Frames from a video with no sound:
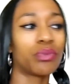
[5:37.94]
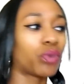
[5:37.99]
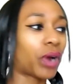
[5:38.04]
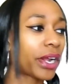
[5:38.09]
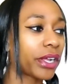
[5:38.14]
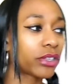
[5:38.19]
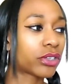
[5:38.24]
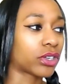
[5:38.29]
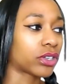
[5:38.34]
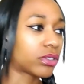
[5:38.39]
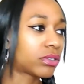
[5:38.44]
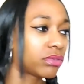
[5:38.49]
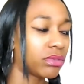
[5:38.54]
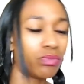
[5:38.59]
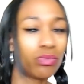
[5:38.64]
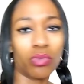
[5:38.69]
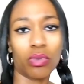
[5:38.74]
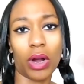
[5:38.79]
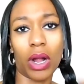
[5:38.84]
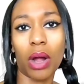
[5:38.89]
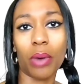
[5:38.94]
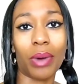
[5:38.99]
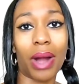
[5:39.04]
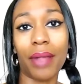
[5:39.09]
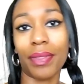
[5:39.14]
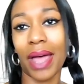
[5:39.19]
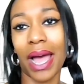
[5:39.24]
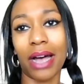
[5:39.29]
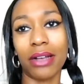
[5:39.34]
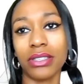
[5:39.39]
Regular
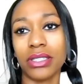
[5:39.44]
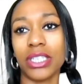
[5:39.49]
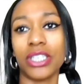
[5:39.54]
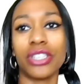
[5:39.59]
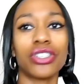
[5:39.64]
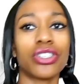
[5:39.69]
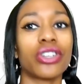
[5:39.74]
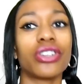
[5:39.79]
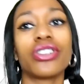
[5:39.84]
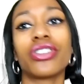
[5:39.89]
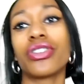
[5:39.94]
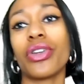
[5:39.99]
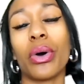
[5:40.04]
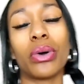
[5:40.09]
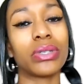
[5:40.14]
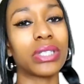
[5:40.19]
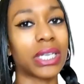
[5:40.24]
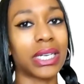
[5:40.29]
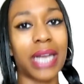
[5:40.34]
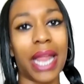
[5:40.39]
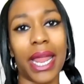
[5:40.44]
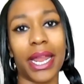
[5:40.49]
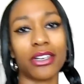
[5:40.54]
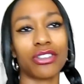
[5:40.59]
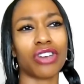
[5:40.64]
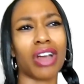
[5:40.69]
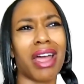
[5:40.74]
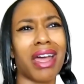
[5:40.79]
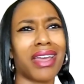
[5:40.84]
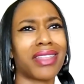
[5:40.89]
around the house t-shirts, those can
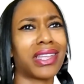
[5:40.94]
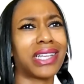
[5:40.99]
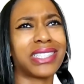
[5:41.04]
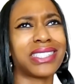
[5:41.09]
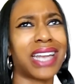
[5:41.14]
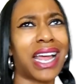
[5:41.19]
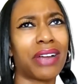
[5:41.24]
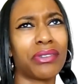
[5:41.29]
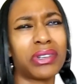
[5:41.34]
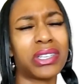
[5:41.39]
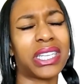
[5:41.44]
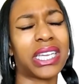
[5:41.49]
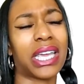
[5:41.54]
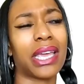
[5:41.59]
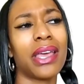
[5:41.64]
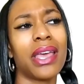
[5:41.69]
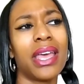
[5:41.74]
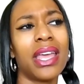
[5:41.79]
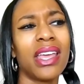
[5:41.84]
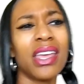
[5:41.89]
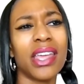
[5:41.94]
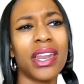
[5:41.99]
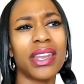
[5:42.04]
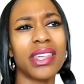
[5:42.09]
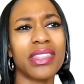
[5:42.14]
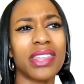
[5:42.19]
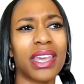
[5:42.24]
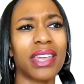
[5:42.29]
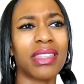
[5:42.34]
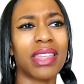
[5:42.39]
hang dry. That's not really
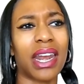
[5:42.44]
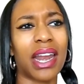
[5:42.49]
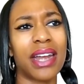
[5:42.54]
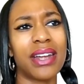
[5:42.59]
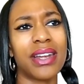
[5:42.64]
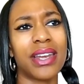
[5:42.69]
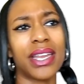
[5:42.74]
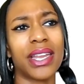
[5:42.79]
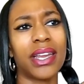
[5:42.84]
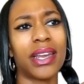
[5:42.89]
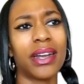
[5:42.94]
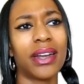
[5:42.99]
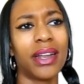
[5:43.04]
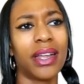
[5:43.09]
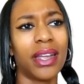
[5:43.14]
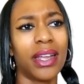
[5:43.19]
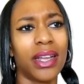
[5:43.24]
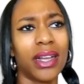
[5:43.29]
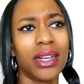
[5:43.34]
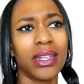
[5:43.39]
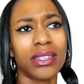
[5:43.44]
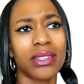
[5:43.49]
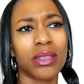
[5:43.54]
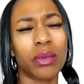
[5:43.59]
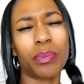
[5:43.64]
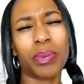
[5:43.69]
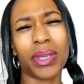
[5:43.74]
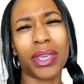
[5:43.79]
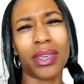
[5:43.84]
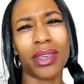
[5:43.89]
anything that I need
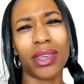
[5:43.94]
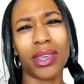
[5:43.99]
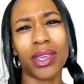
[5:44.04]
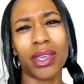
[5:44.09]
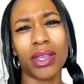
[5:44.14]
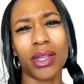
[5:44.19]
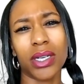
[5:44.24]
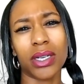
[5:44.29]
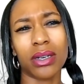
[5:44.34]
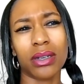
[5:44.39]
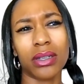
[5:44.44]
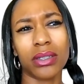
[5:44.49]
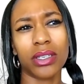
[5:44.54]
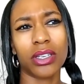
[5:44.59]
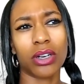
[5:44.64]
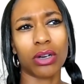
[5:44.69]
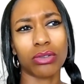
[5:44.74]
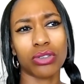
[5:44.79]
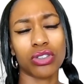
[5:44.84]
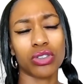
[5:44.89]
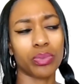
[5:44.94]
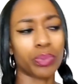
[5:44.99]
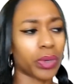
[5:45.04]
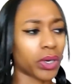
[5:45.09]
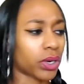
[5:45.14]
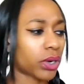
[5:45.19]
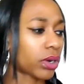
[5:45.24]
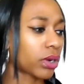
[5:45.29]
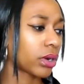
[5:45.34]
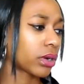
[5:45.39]
to be, you know,
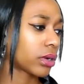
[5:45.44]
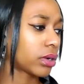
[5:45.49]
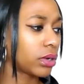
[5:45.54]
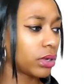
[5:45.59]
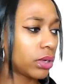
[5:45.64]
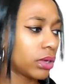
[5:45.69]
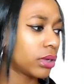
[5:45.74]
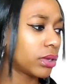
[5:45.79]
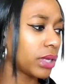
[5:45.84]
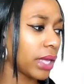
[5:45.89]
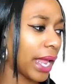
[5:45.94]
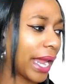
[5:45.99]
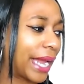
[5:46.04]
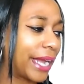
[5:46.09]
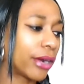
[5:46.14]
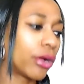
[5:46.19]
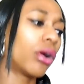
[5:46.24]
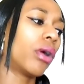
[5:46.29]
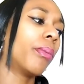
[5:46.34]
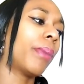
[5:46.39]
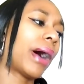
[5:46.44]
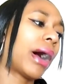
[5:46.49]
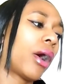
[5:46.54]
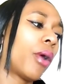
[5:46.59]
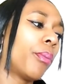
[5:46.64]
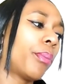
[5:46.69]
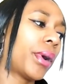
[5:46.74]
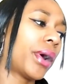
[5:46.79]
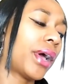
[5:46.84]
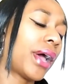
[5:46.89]
super anal
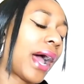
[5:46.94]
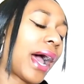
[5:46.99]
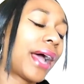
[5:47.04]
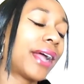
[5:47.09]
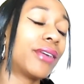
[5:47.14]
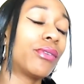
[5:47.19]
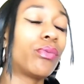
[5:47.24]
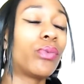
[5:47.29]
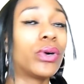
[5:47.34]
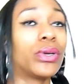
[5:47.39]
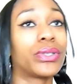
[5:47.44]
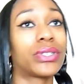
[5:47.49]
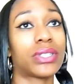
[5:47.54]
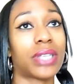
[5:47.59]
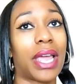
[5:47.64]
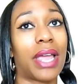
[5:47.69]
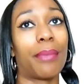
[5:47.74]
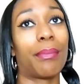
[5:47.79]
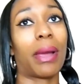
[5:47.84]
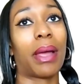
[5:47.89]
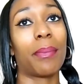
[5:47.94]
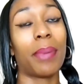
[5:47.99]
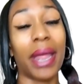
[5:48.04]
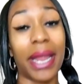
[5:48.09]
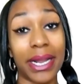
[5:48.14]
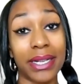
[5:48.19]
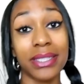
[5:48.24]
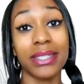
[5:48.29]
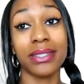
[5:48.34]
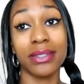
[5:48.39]
about. But I will say my
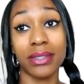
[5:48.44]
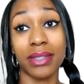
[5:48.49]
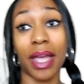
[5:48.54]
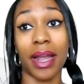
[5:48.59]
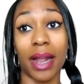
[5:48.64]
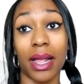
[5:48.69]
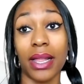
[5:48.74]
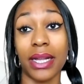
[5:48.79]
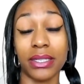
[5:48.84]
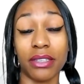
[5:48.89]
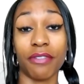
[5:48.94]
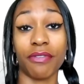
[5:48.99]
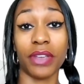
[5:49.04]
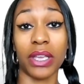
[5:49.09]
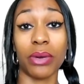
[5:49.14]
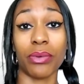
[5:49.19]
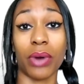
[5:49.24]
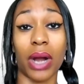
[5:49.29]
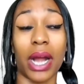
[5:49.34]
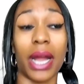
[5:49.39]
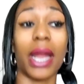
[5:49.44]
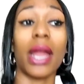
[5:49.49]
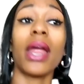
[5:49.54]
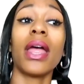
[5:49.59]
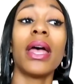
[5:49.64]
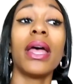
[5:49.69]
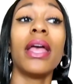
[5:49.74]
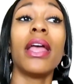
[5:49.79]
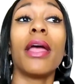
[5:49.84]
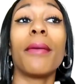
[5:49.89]
pants that I like to fit
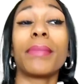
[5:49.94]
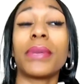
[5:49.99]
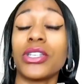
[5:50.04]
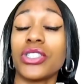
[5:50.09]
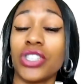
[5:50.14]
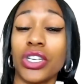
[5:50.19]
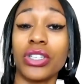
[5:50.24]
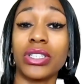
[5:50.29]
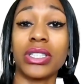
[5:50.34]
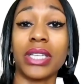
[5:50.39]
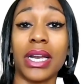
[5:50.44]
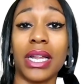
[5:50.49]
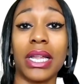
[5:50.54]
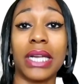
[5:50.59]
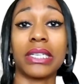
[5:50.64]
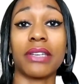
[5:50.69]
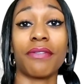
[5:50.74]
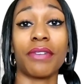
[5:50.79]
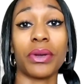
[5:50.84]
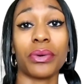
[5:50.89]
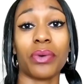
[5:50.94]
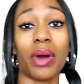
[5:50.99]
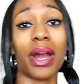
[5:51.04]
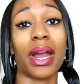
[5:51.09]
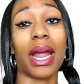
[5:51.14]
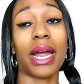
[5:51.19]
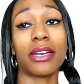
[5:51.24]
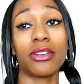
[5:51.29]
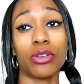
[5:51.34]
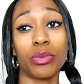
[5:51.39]
right and my shirts that I like to fit
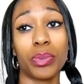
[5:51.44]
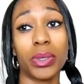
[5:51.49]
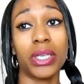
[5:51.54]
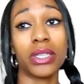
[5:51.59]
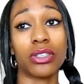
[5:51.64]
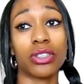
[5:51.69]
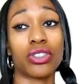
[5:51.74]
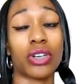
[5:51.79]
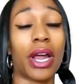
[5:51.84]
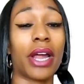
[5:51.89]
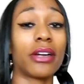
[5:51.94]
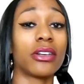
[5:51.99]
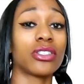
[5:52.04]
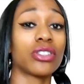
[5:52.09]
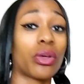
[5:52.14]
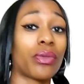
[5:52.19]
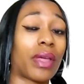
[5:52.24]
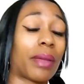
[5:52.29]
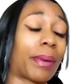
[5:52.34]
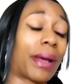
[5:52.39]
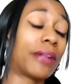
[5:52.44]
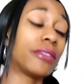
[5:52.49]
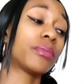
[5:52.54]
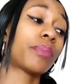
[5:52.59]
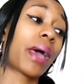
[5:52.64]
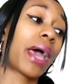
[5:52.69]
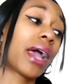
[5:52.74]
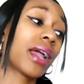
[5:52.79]
right, I do put in the dryer so they bounce